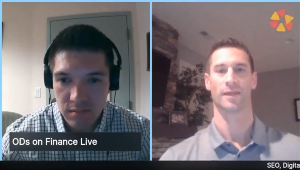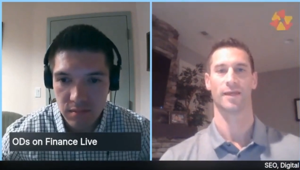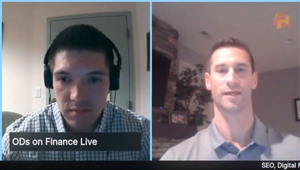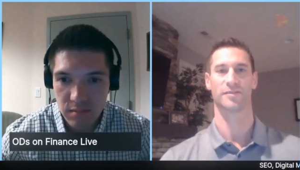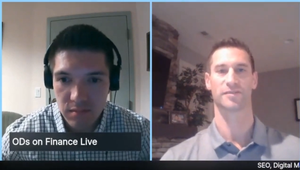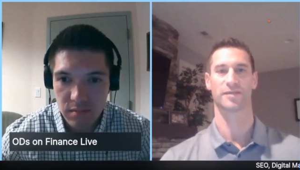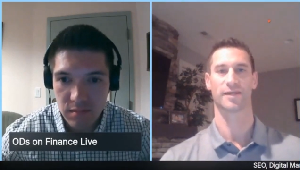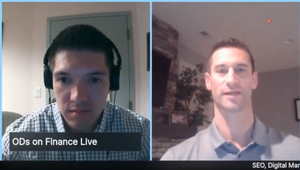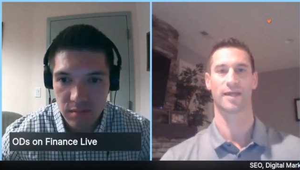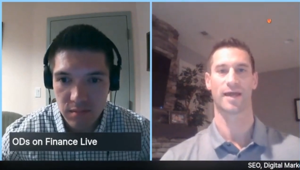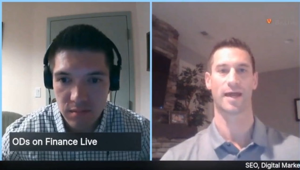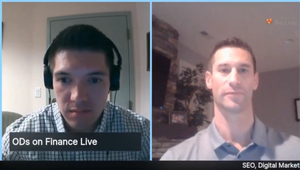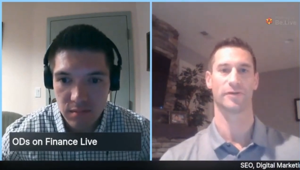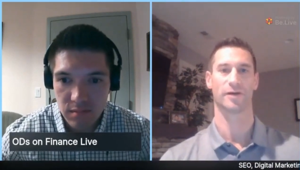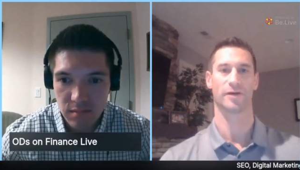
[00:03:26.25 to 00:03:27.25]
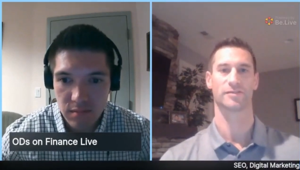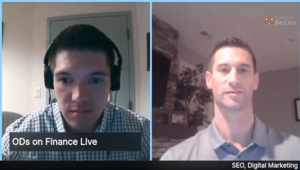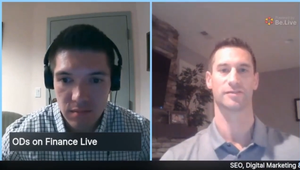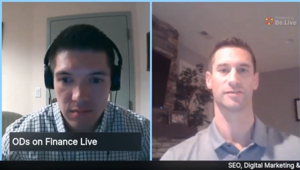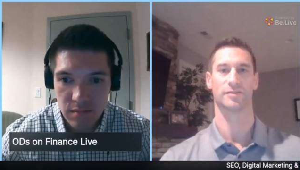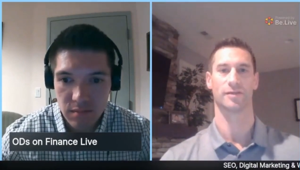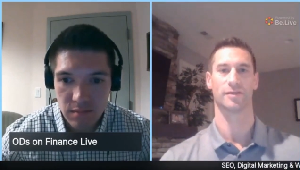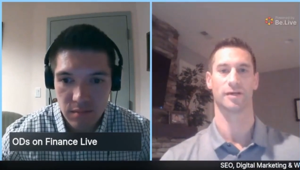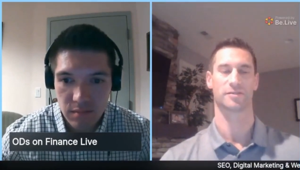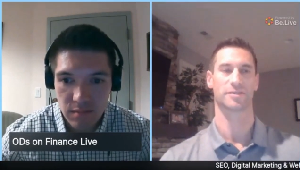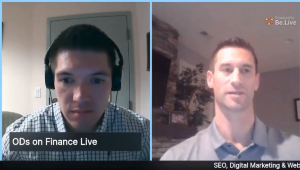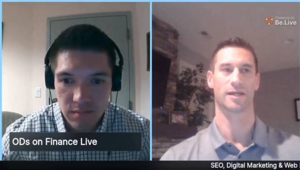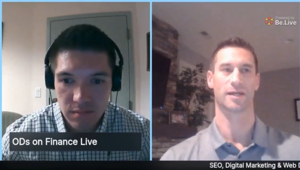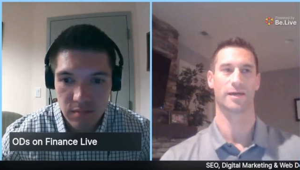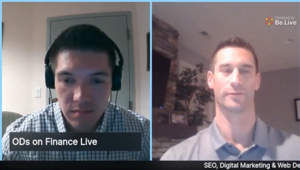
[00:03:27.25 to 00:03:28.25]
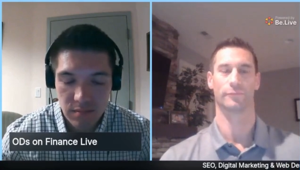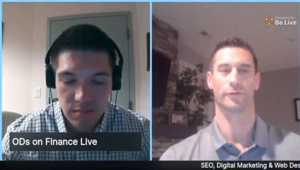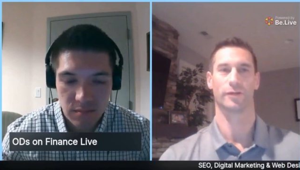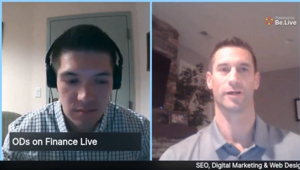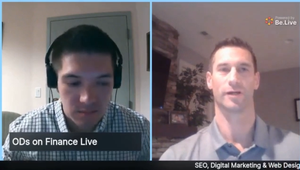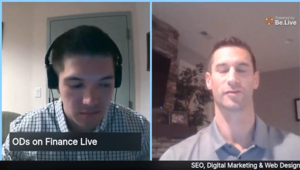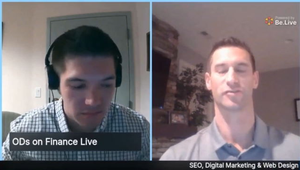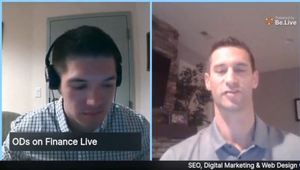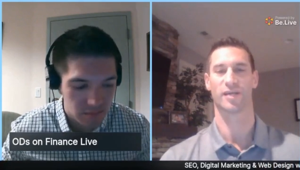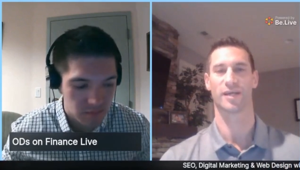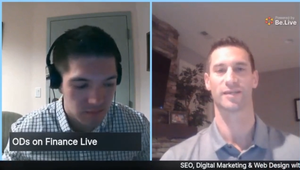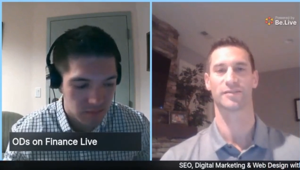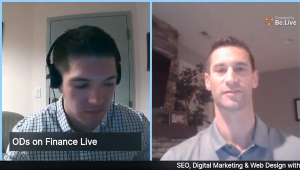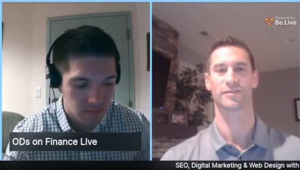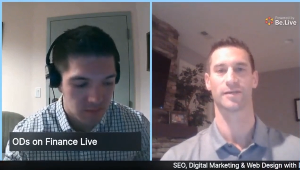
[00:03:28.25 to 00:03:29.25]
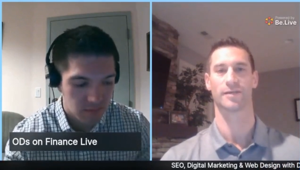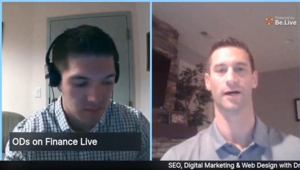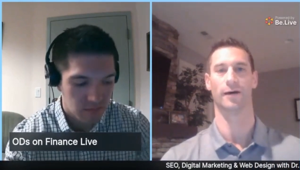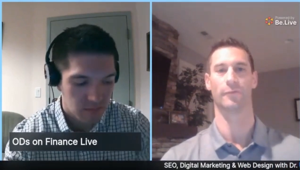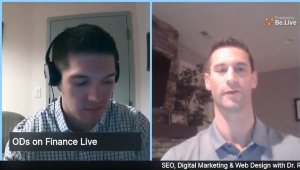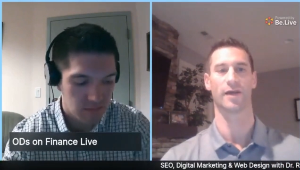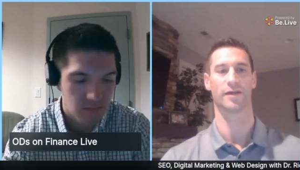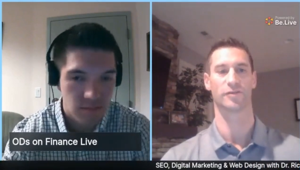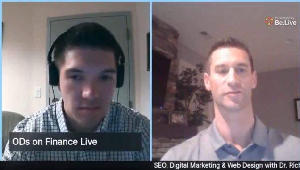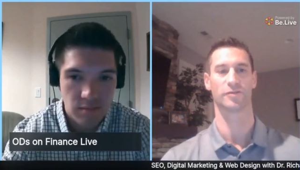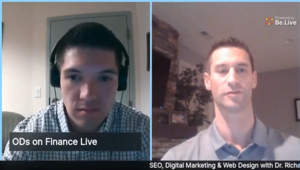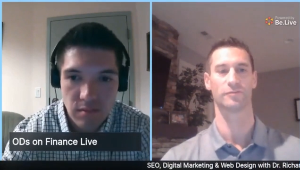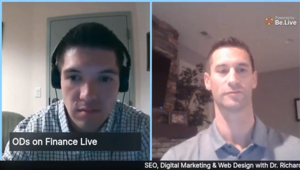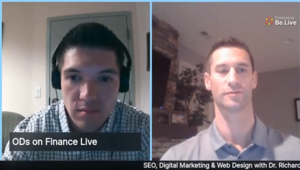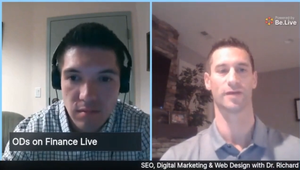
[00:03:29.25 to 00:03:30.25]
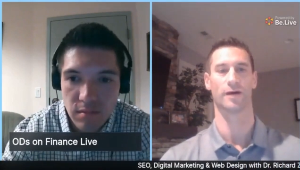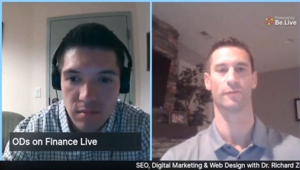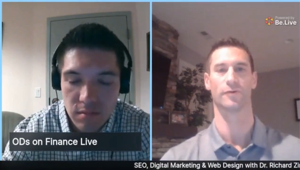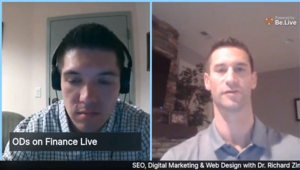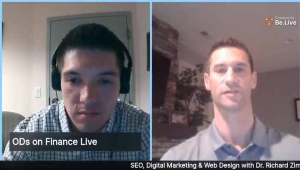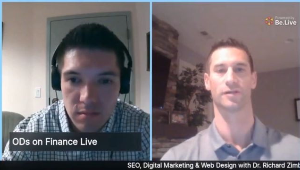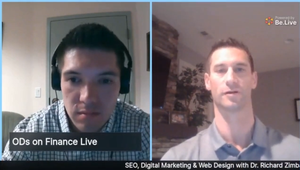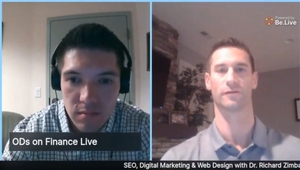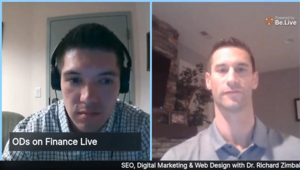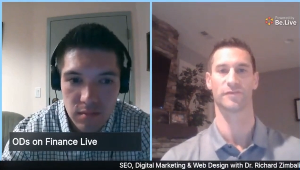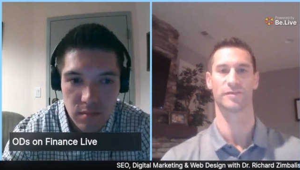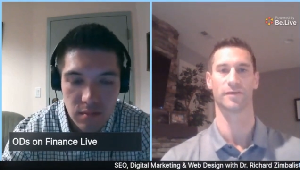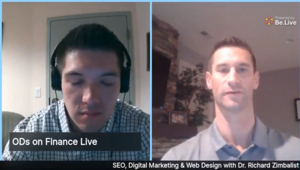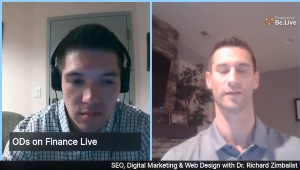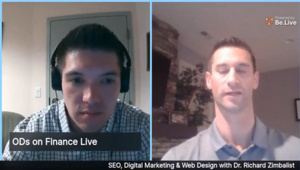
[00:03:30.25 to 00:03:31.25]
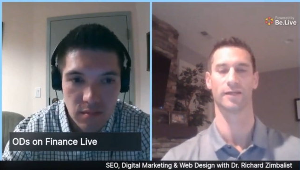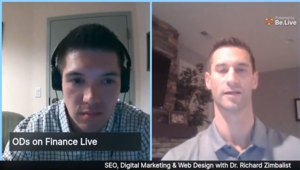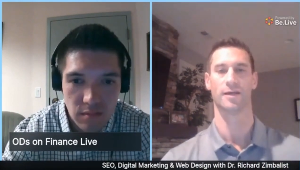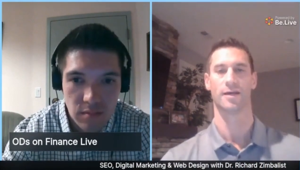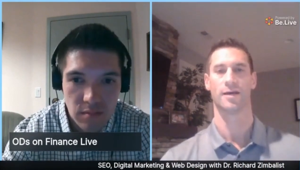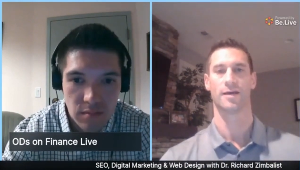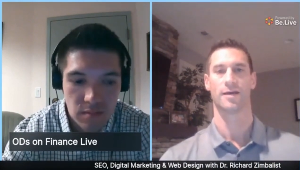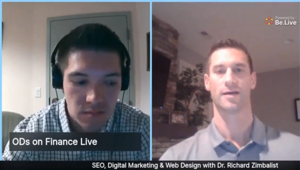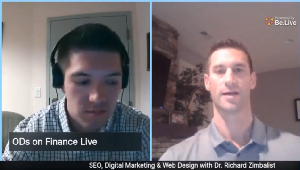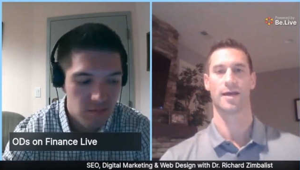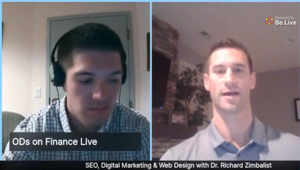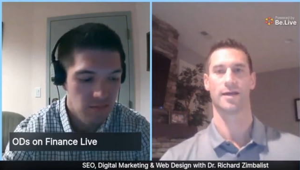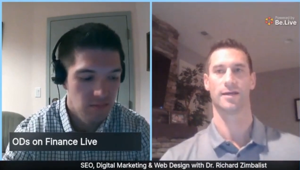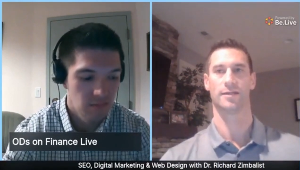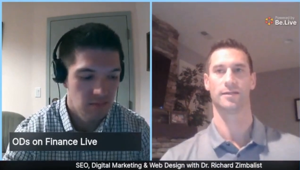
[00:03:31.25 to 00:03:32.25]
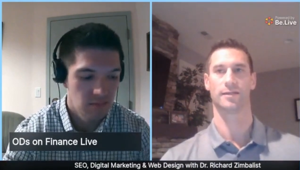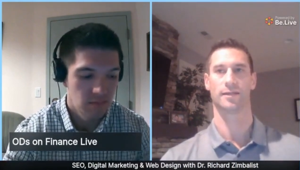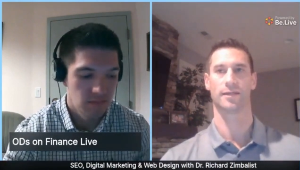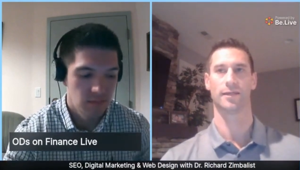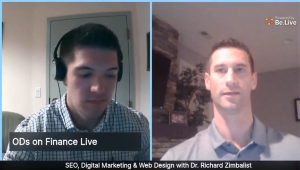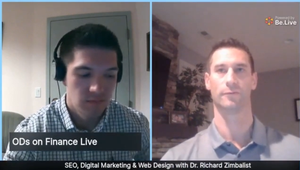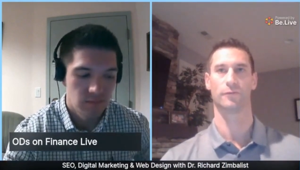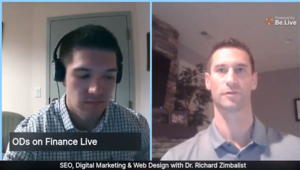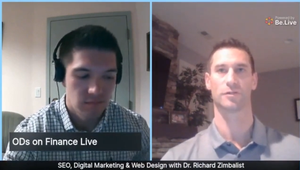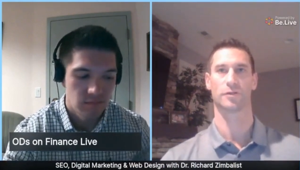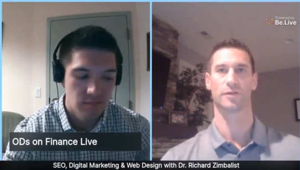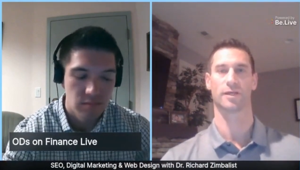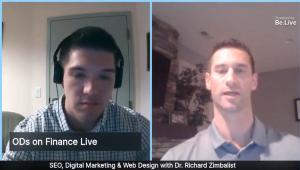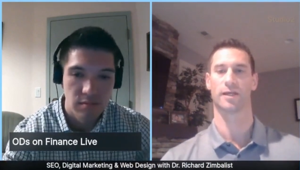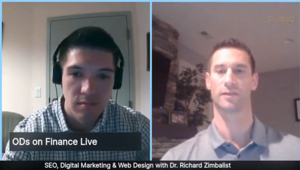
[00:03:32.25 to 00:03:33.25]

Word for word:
Speaker 1: It just kind of happened on, just kind of really on chance. Uh, we had a student that was in our facility, and he was looking at